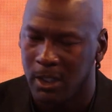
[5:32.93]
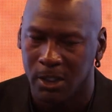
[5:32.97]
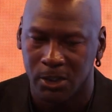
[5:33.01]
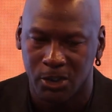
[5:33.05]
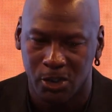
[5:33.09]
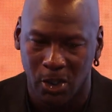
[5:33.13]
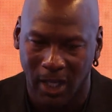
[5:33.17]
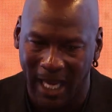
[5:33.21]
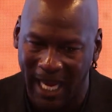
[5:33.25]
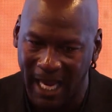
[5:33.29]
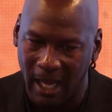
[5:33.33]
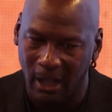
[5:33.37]

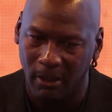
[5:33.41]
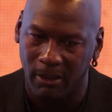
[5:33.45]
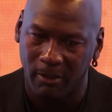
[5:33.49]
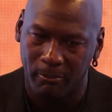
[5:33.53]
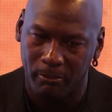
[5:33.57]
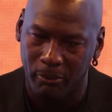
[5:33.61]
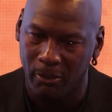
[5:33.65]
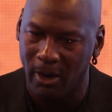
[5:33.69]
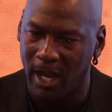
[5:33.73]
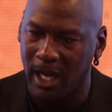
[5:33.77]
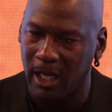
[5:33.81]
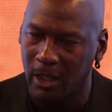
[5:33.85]
to how the
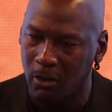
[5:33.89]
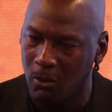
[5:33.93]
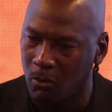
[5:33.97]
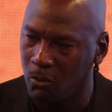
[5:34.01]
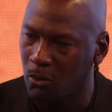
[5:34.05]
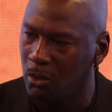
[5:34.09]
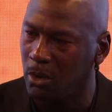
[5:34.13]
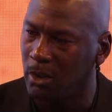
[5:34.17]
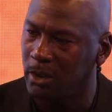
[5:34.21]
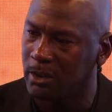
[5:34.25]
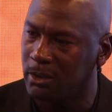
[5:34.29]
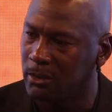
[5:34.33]
product
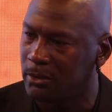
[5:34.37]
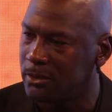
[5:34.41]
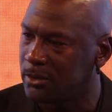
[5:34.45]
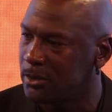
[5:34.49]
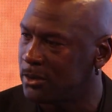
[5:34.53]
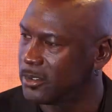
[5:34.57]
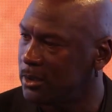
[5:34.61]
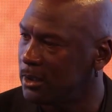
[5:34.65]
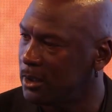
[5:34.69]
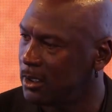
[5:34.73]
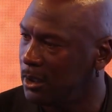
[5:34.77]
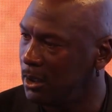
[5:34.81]

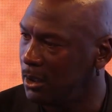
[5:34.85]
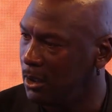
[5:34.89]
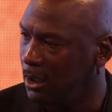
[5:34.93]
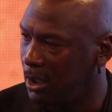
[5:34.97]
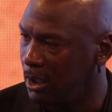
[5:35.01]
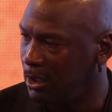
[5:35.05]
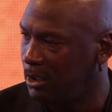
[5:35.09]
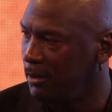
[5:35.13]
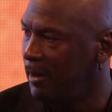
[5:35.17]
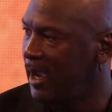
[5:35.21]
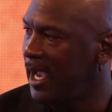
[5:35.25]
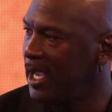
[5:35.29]
works
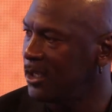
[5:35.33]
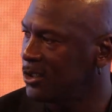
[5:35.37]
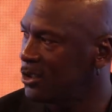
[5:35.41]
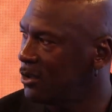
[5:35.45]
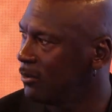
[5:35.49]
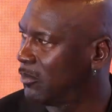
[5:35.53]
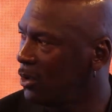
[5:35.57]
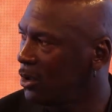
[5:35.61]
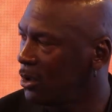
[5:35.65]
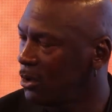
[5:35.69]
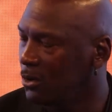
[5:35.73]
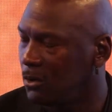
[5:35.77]
on the
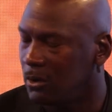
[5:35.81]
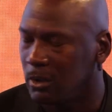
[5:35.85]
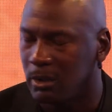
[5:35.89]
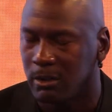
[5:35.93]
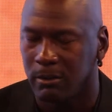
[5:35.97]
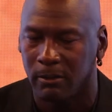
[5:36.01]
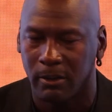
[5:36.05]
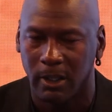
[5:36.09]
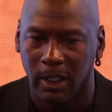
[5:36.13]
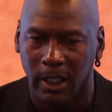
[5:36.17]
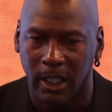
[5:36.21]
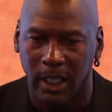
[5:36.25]
basketball court.
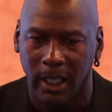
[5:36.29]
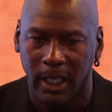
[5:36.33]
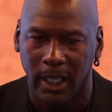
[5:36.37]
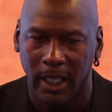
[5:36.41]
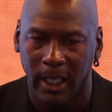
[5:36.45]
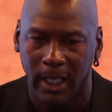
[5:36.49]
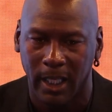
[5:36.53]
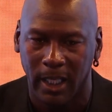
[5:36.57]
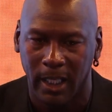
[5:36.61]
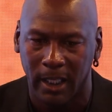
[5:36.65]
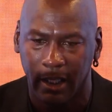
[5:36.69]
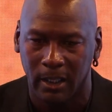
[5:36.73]

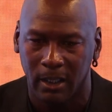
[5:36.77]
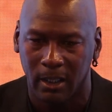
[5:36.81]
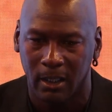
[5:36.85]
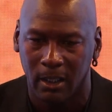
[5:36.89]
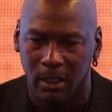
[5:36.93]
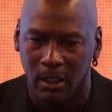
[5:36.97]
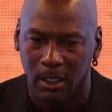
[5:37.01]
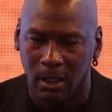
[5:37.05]
And